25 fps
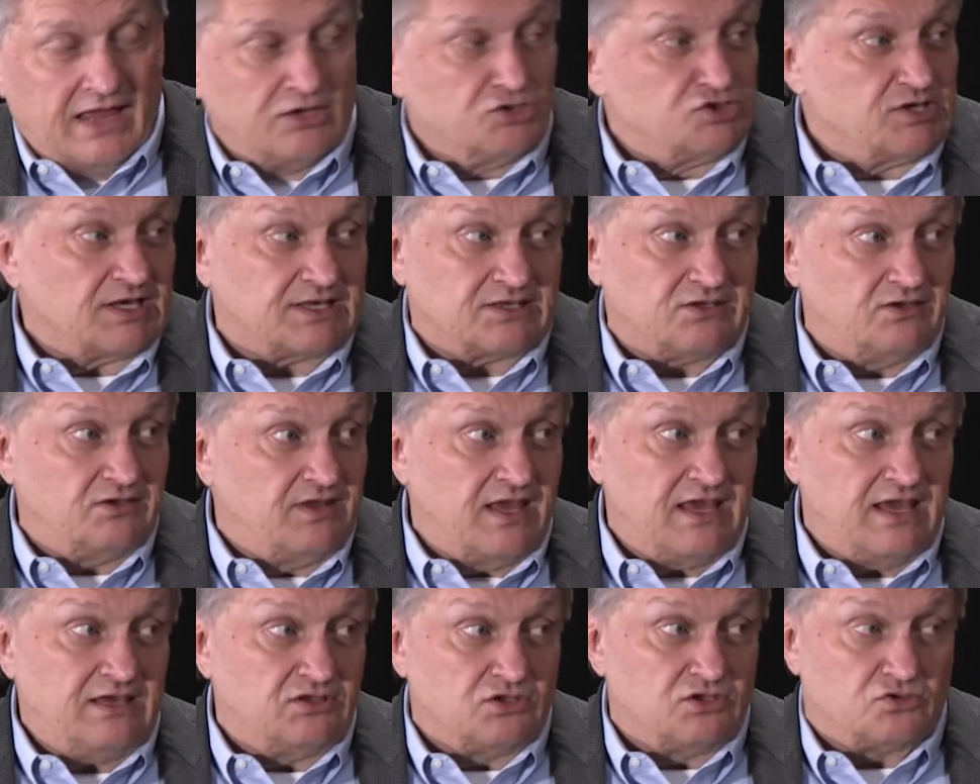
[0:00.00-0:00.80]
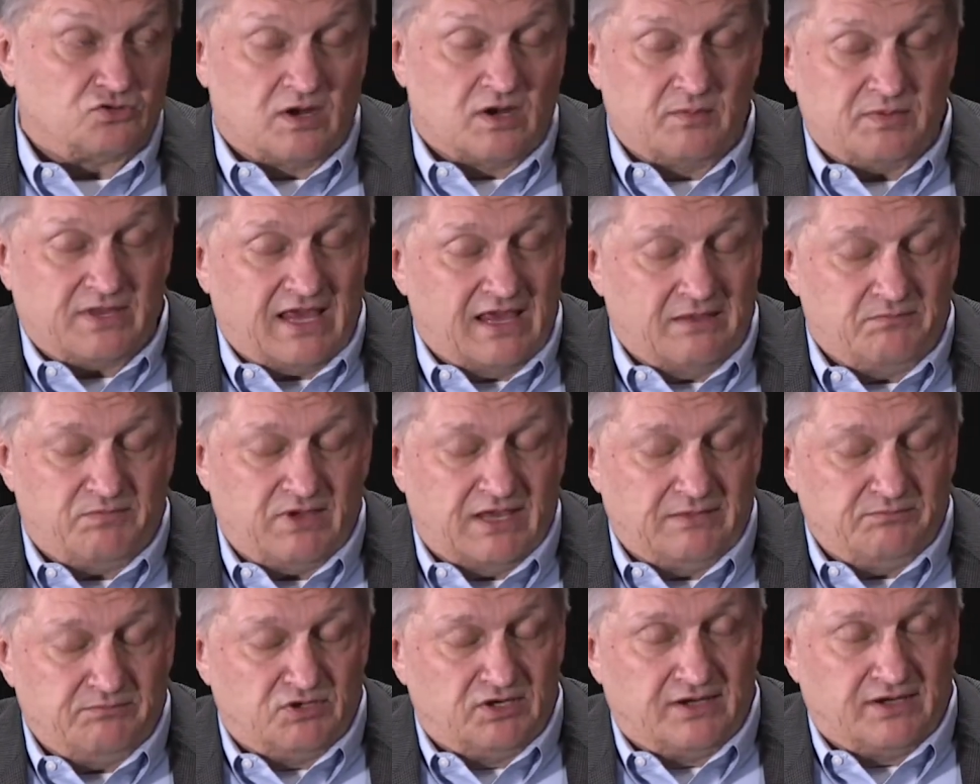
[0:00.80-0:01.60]
And just today, the Trump
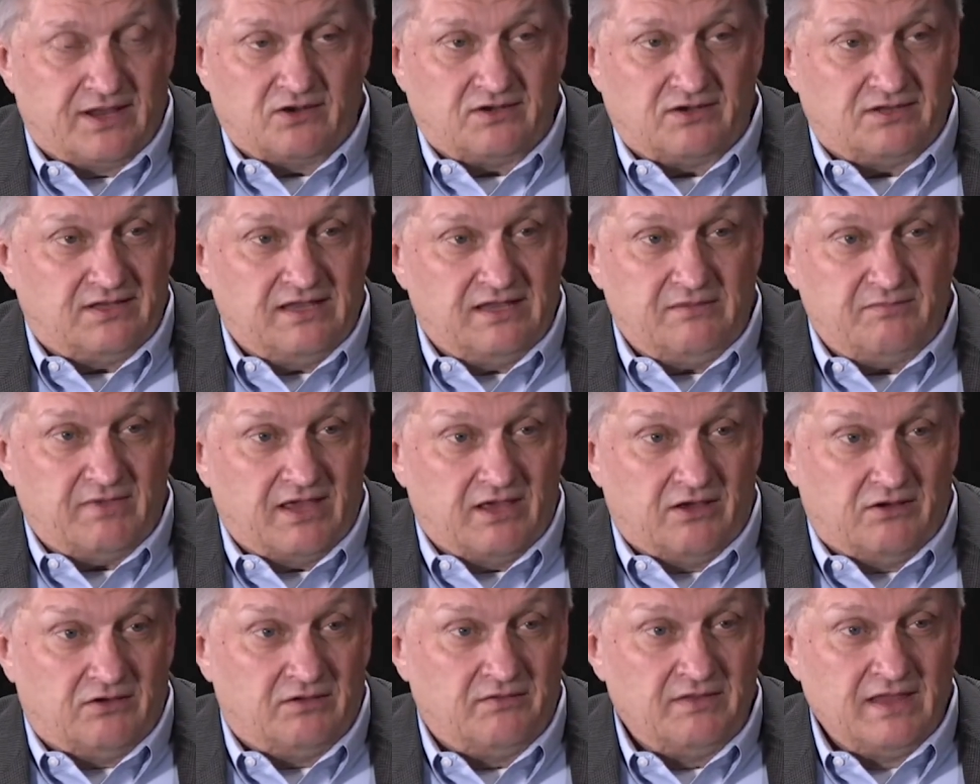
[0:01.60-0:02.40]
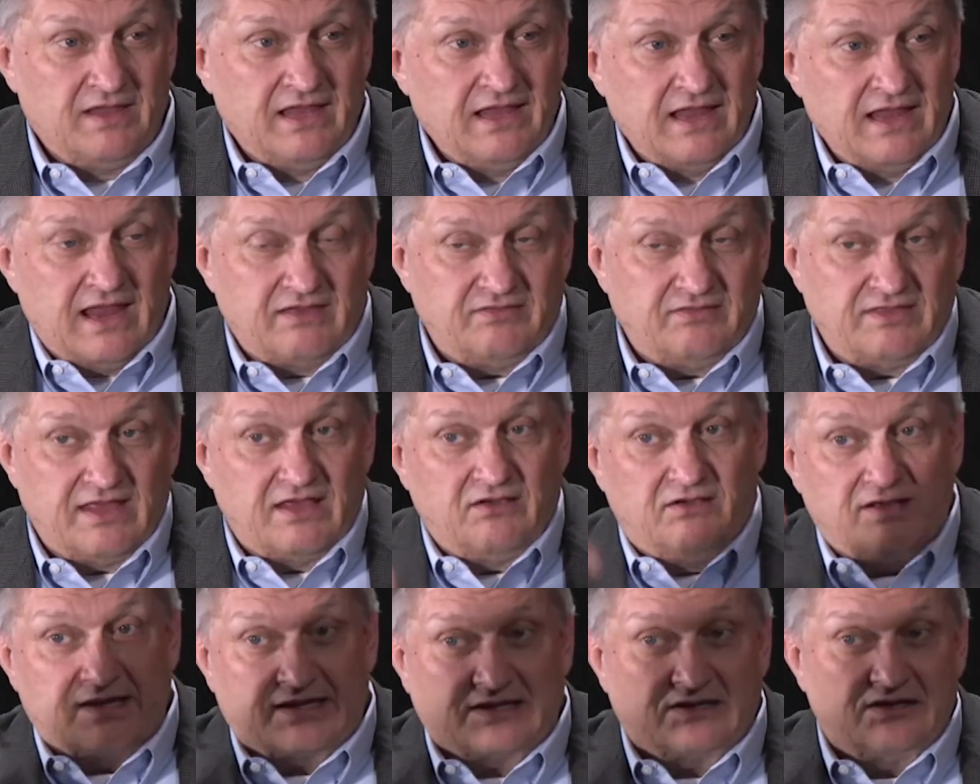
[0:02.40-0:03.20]
campaign put out an email,
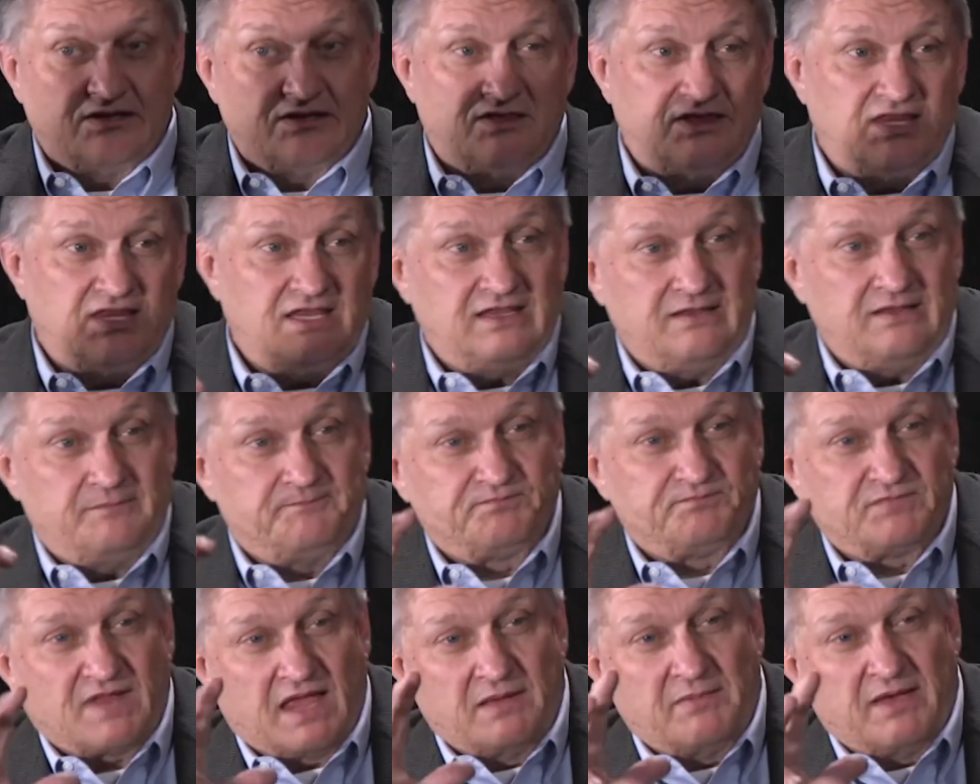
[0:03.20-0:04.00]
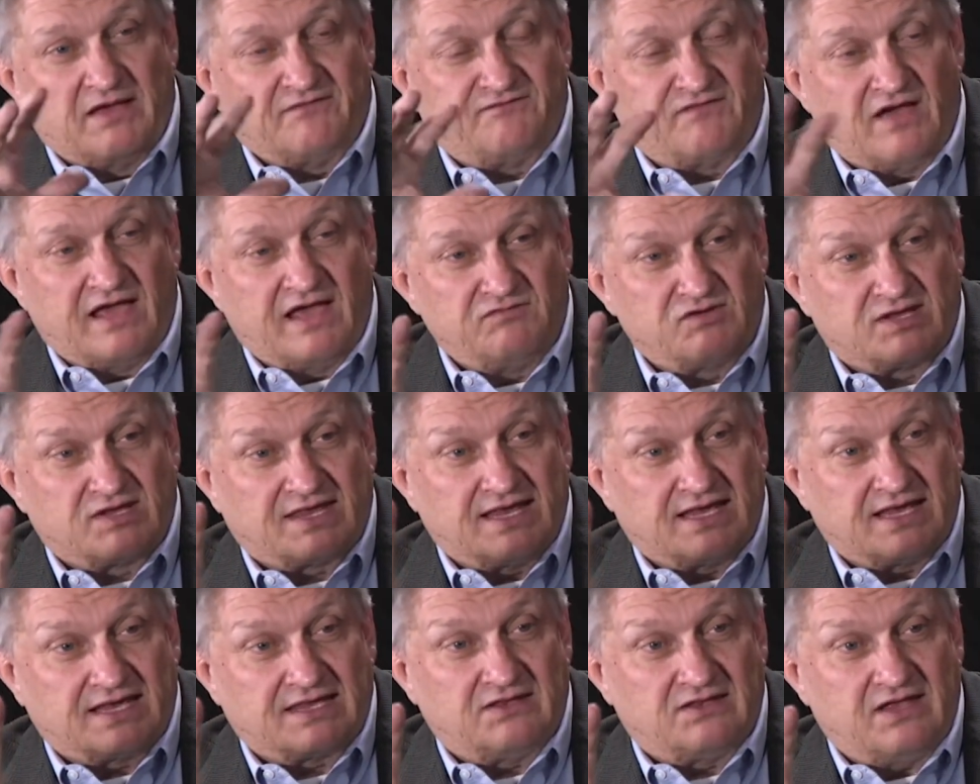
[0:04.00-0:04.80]
and they listed the about five
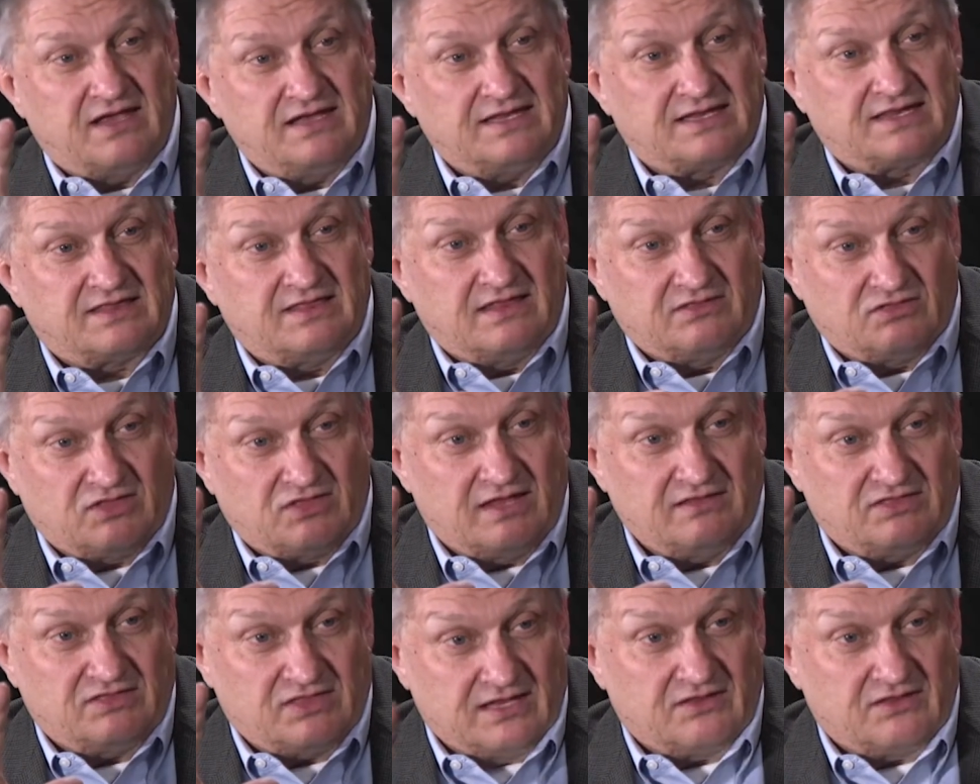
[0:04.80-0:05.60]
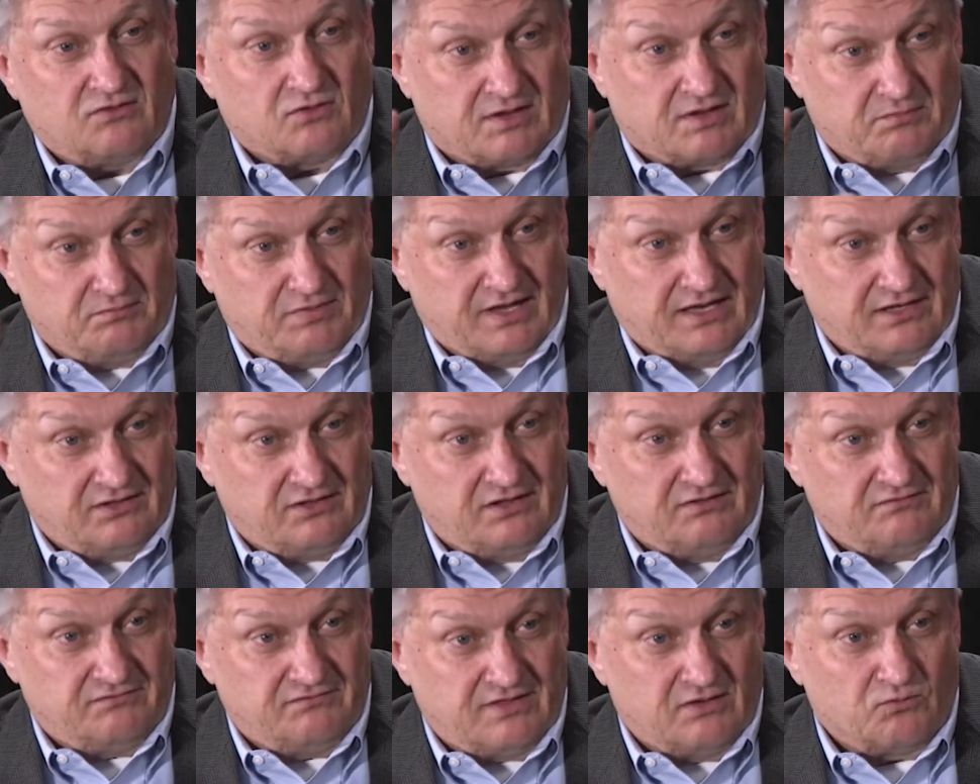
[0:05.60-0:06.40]
or six states that they think are
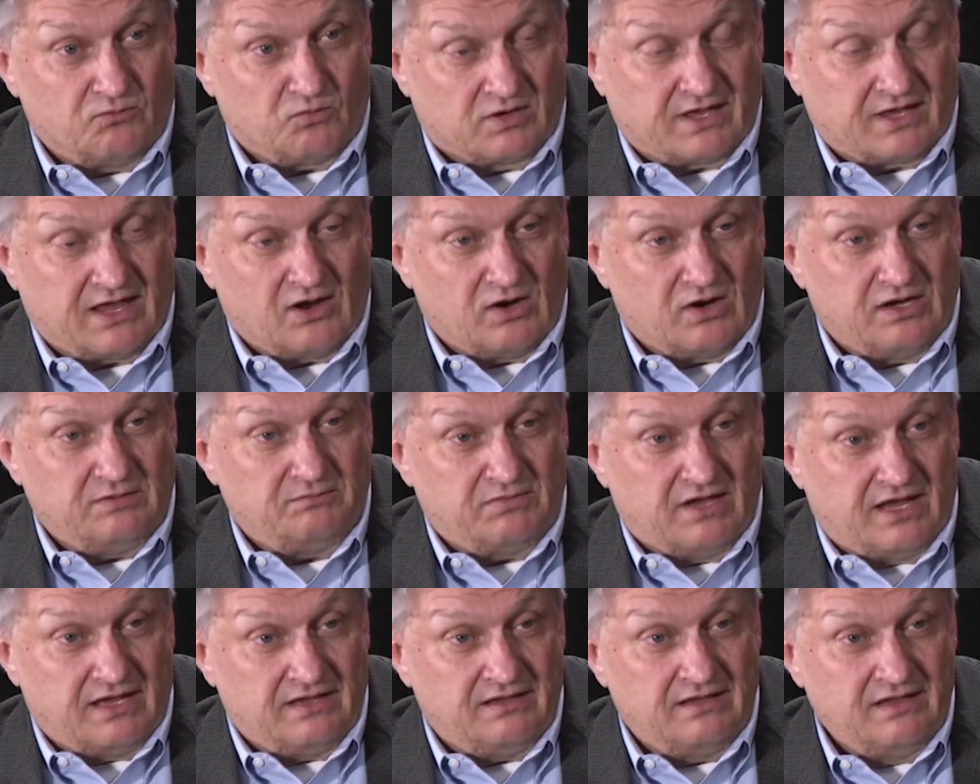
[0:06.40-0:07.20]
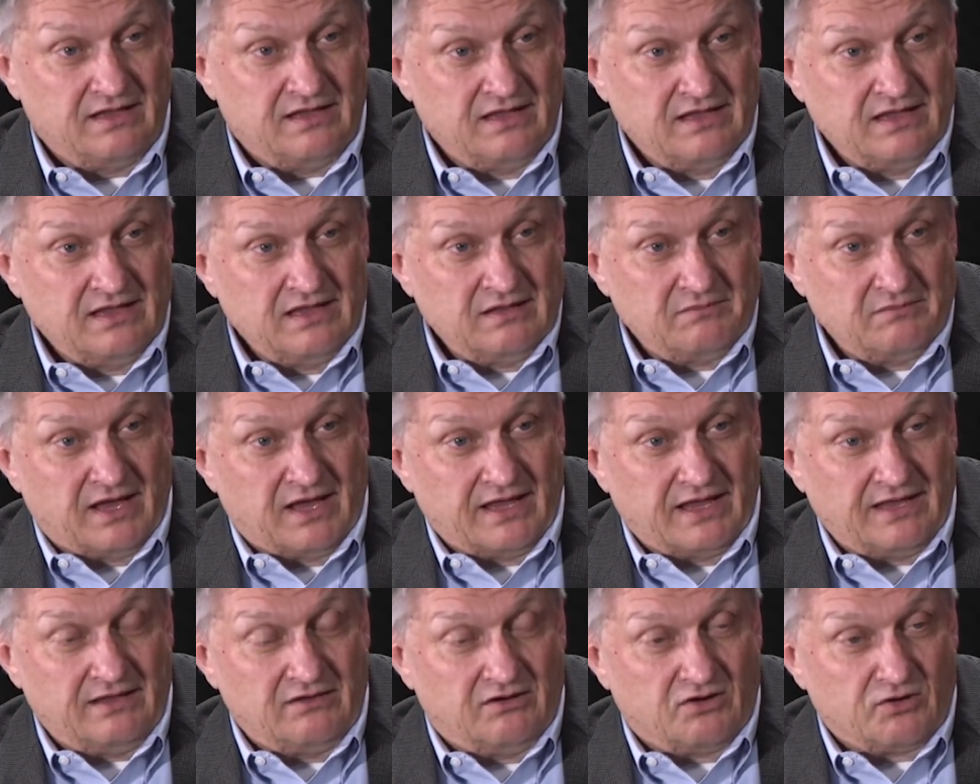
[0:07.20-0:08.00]
competitive that were carried by
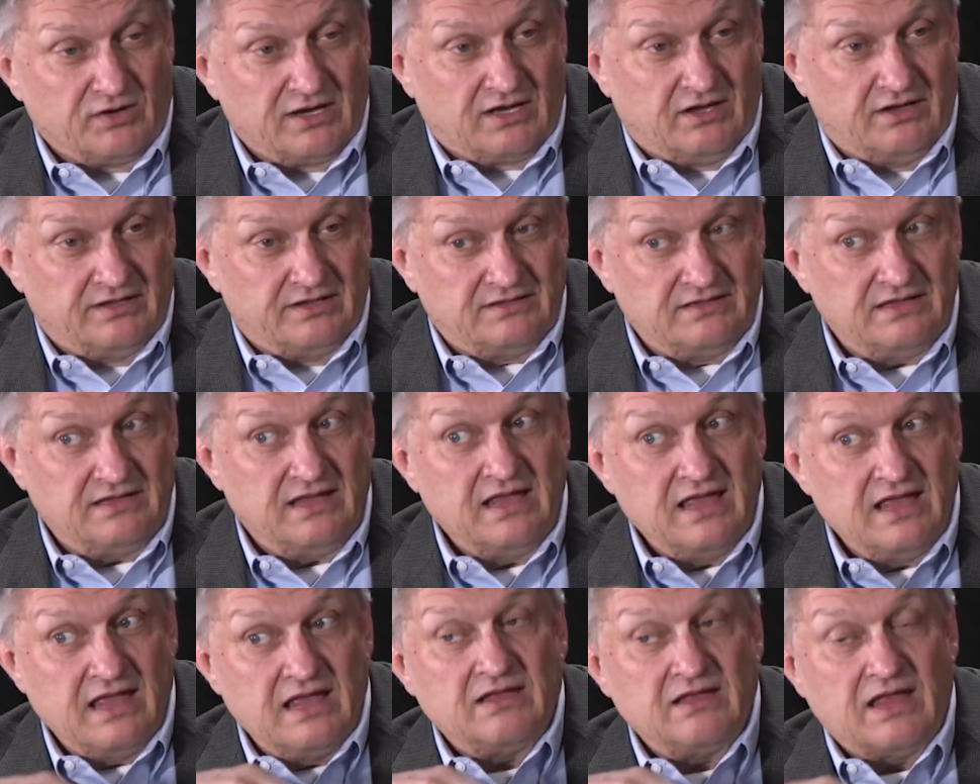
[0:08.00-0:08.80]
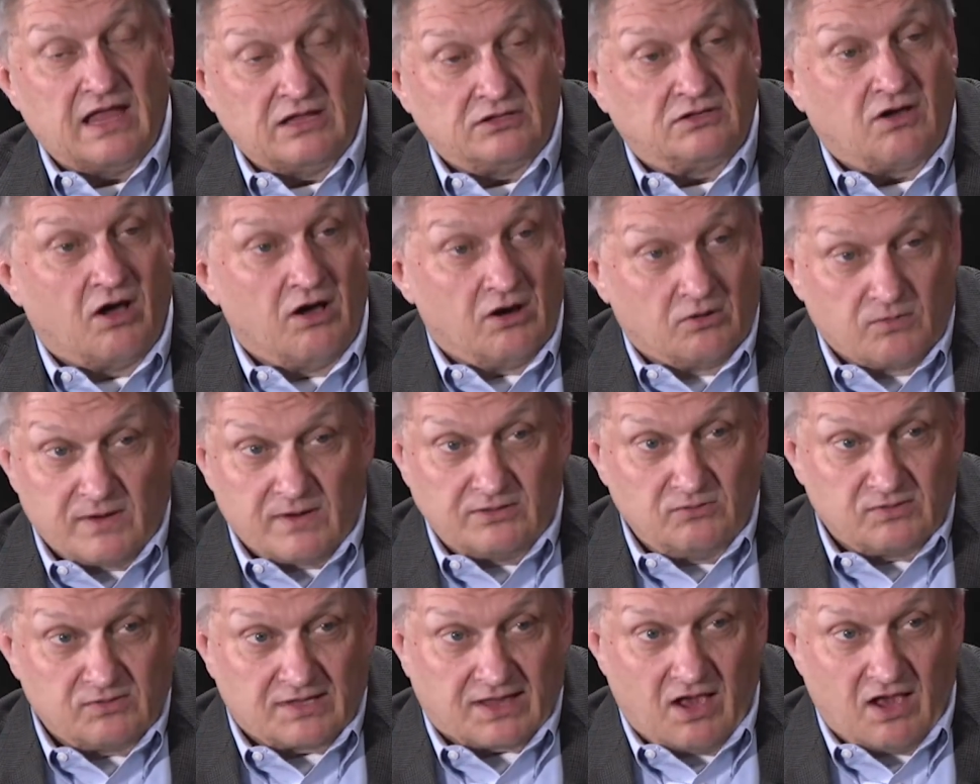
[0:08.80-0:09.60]
Hillary Clinton, and
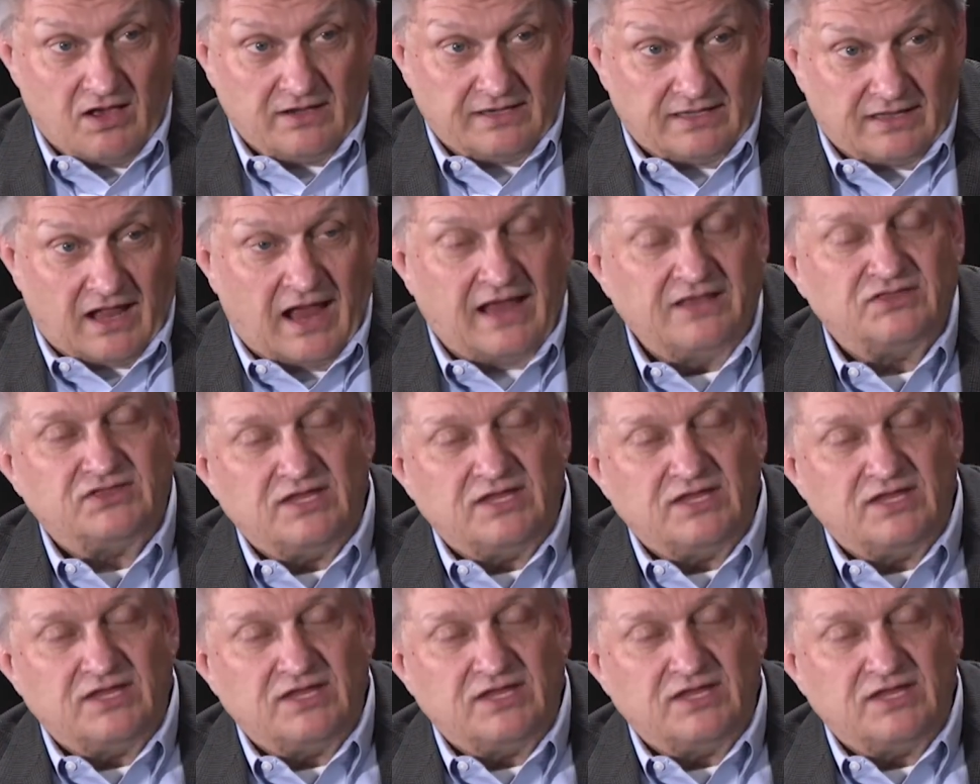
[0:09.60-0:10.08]
Colorado was on it.